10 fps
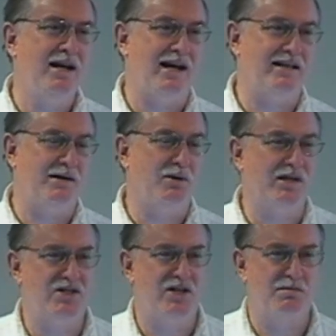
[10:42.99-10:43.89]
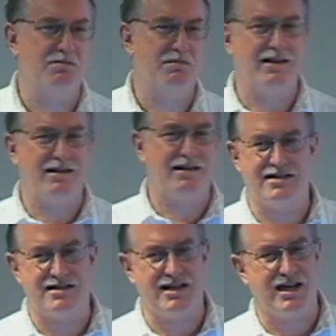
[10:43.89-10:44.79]
and then it really took, I think,
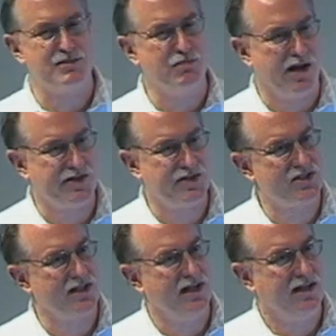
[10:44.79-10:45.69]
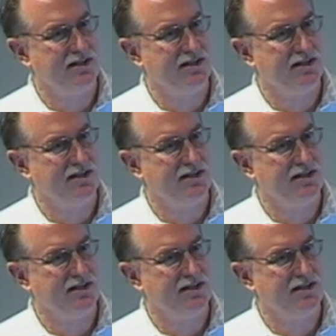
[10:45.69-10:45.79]
six months